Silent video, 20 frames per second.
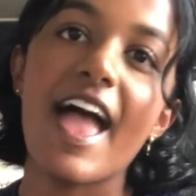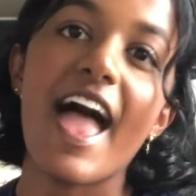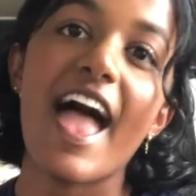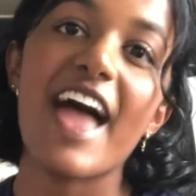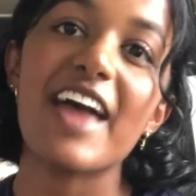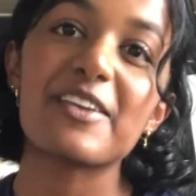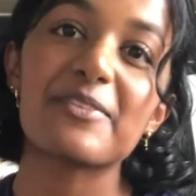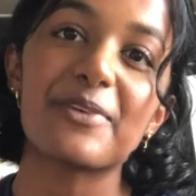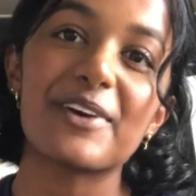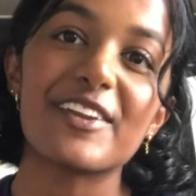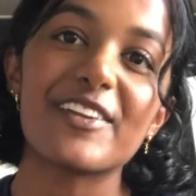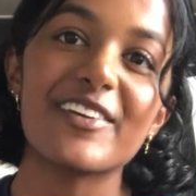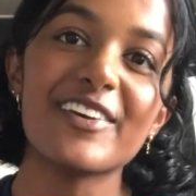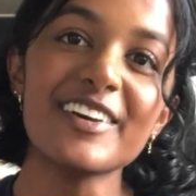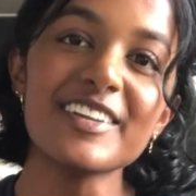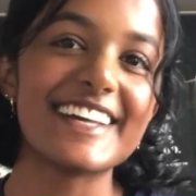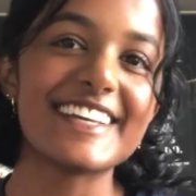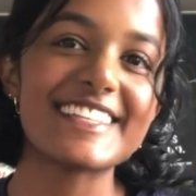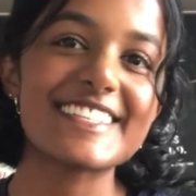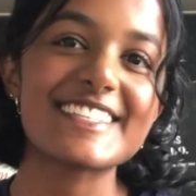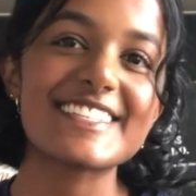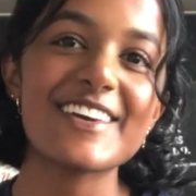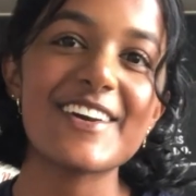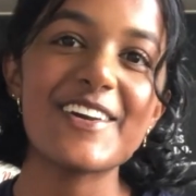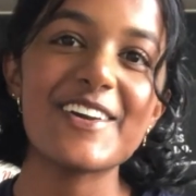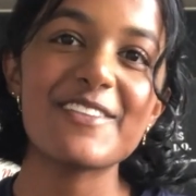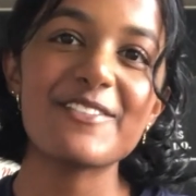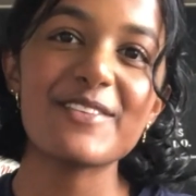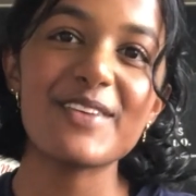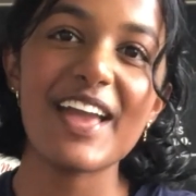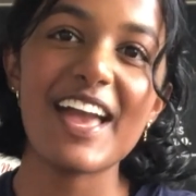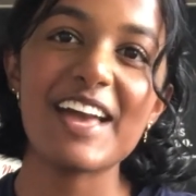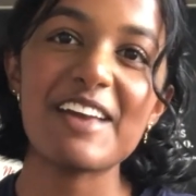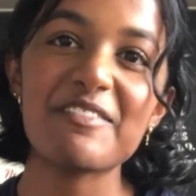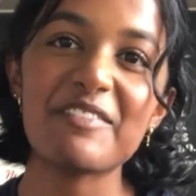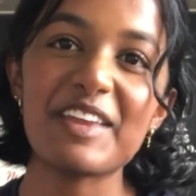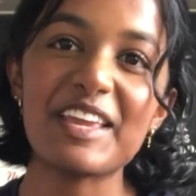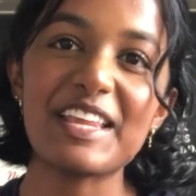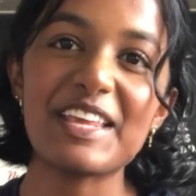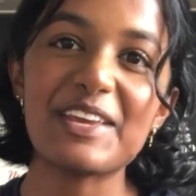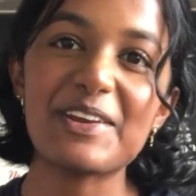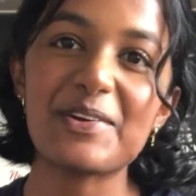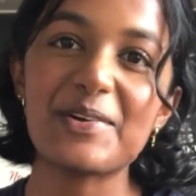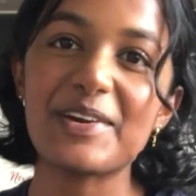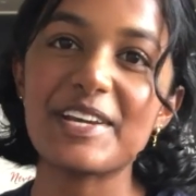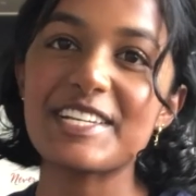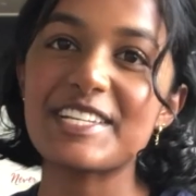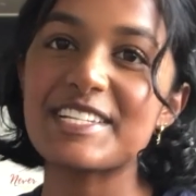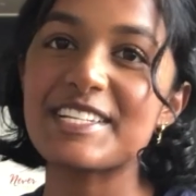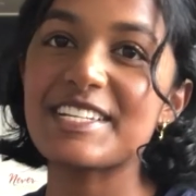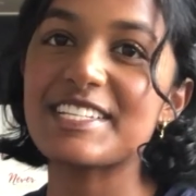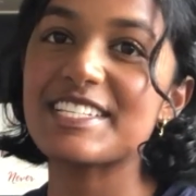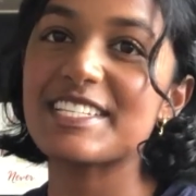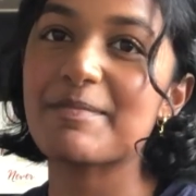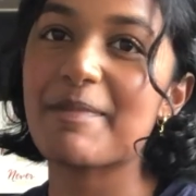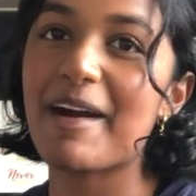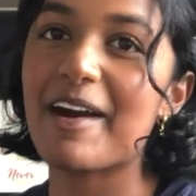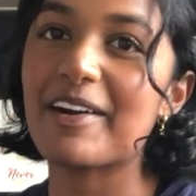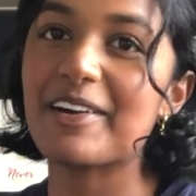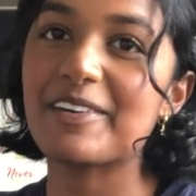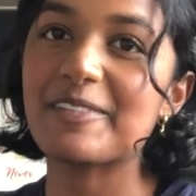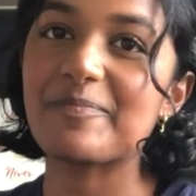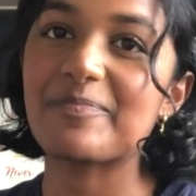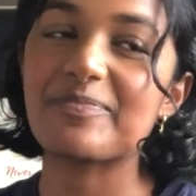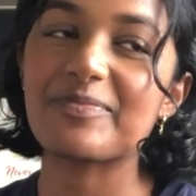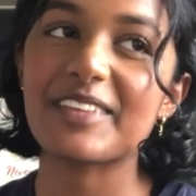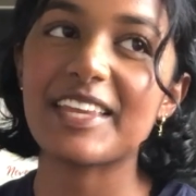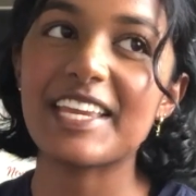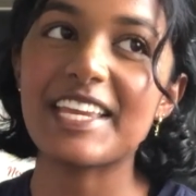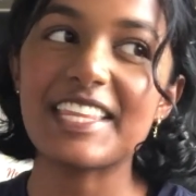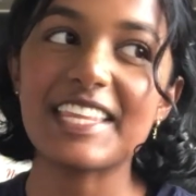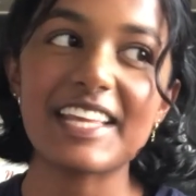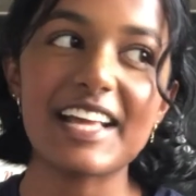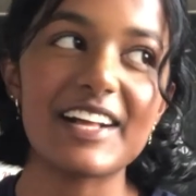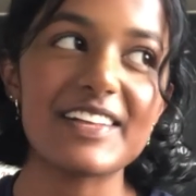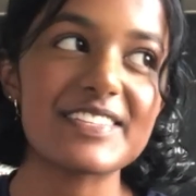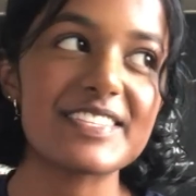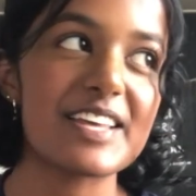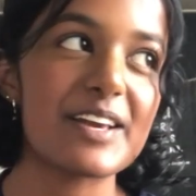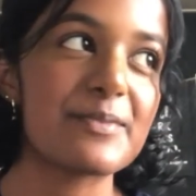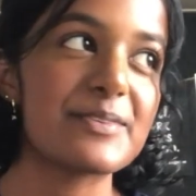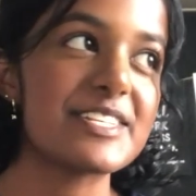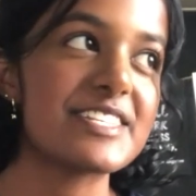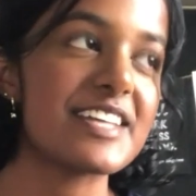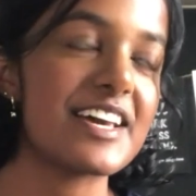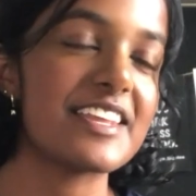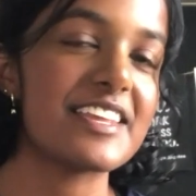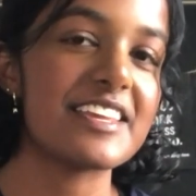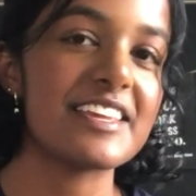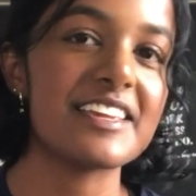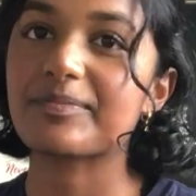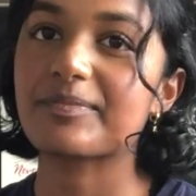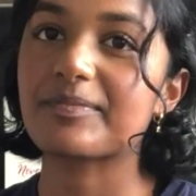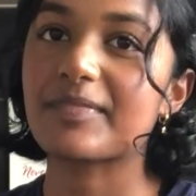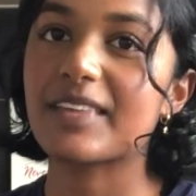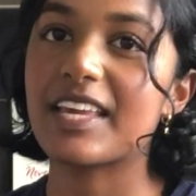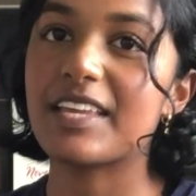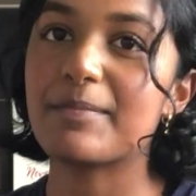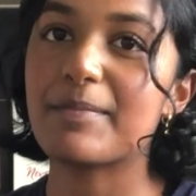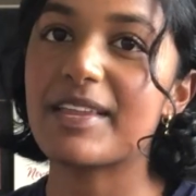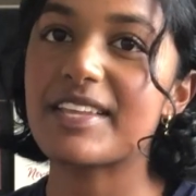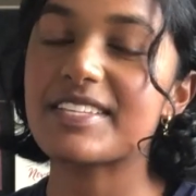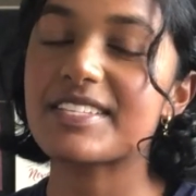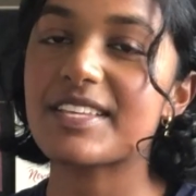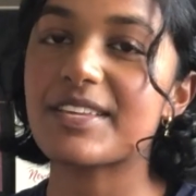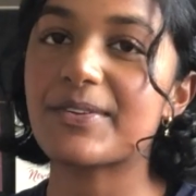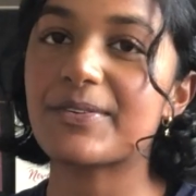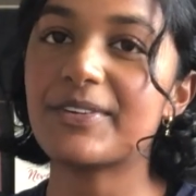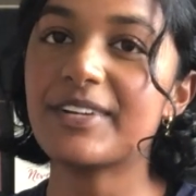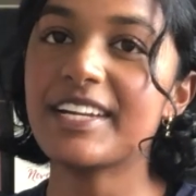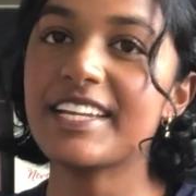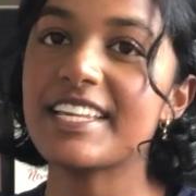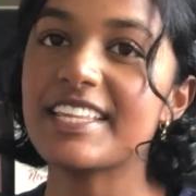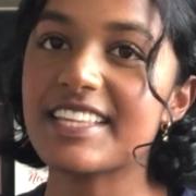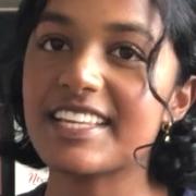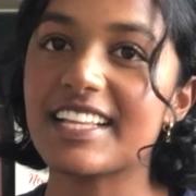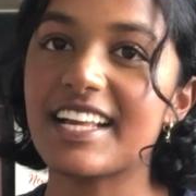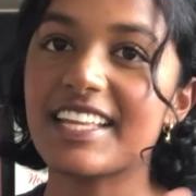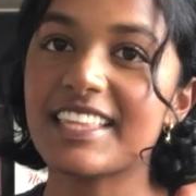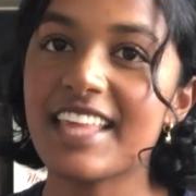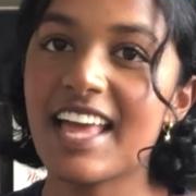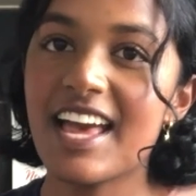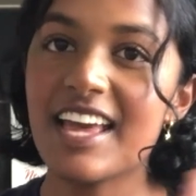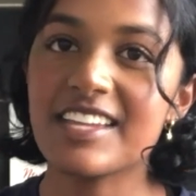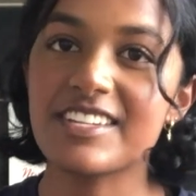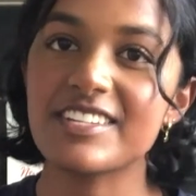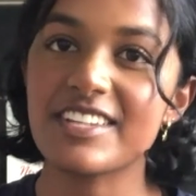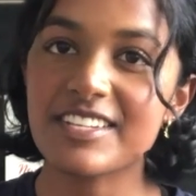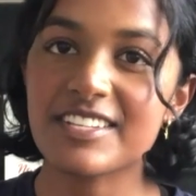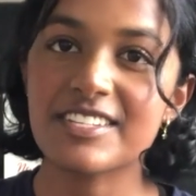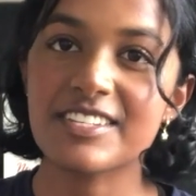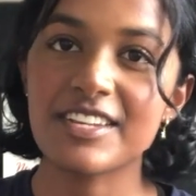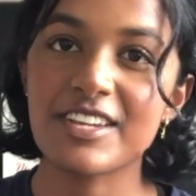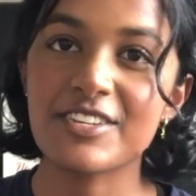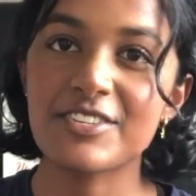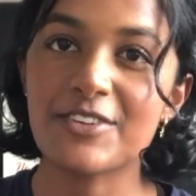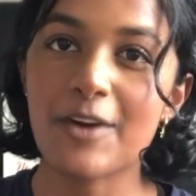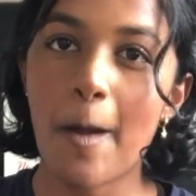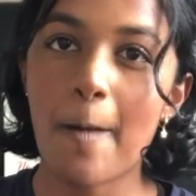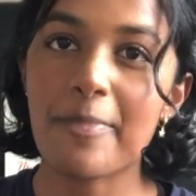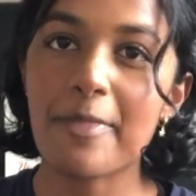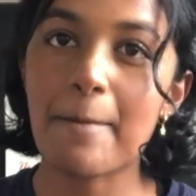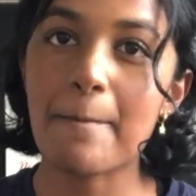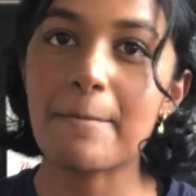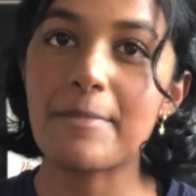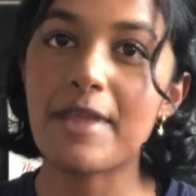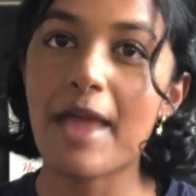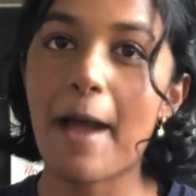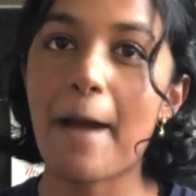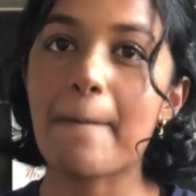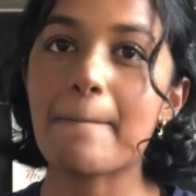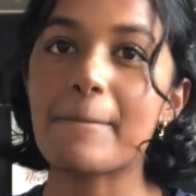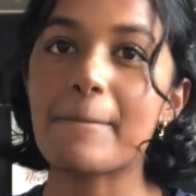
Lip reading: and whatnot. So if you have any questions about anything else that we study in medicine or anything like that, just drop them down